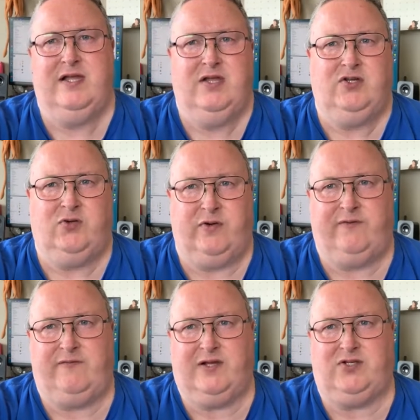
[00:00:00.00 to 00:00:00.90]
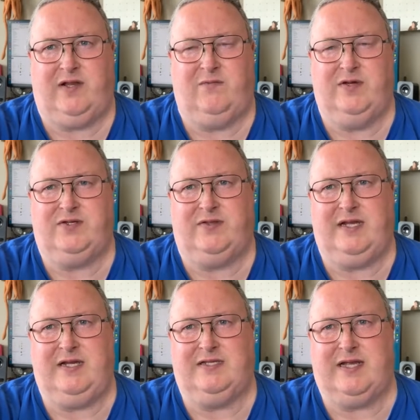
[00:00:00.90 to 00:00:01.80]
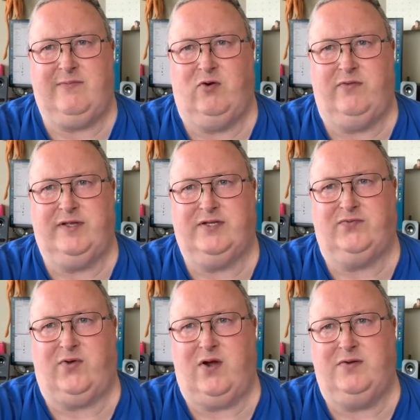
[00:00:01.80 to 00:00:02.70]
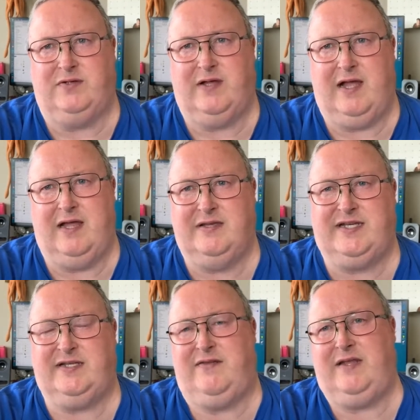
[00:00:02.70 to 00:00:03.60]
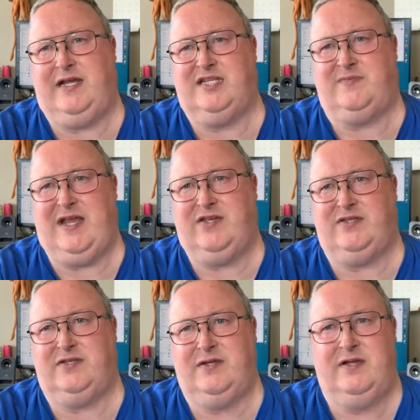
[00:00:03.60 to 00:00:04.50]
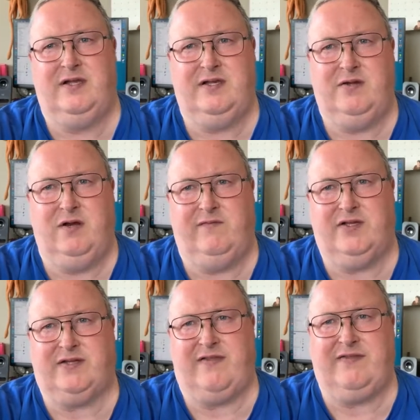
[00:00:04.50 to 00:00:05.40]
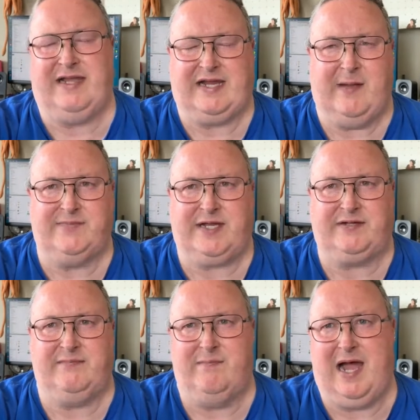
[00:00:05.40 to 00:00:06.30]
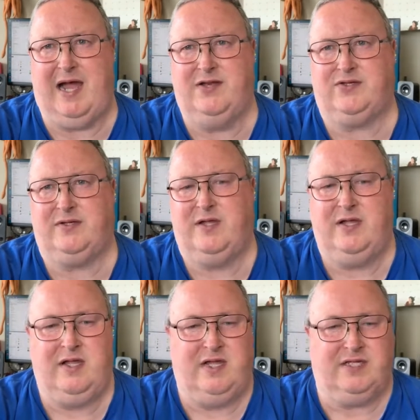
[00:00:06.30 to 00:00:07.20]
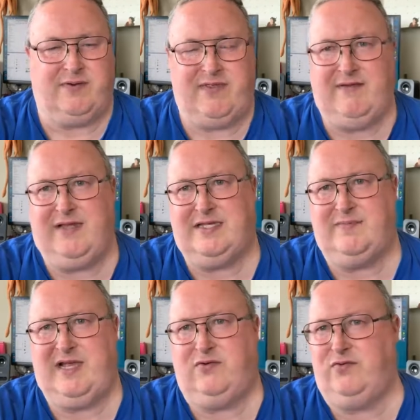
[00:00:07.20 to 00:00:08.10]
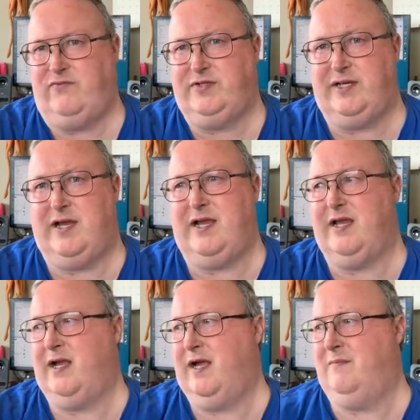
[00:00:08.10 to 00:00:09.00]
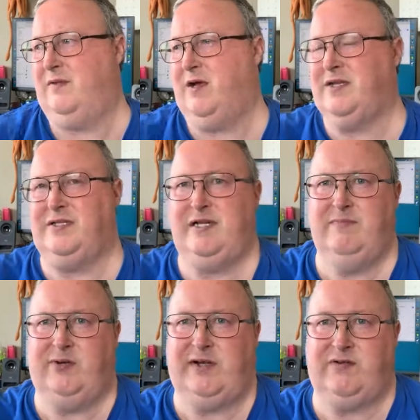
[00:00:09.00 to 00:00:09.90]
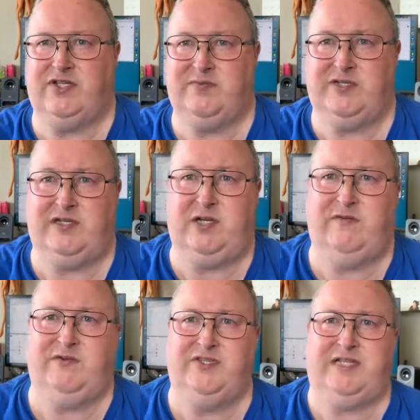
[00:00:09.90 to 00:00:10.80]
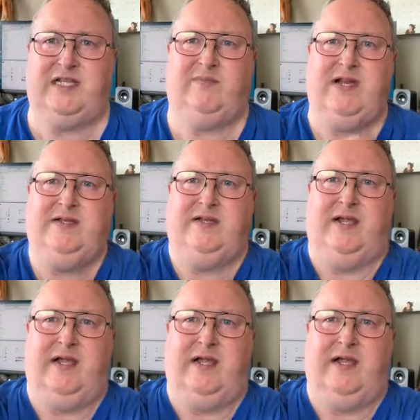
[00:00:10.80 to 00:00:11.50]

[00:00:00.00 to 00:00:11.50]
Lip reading: short fiction which the same authors wrote set in the Expanse universe. I think that comes out in March. So I think that's about all for today. Like I said, Merry Christmas to you if you celebrate it.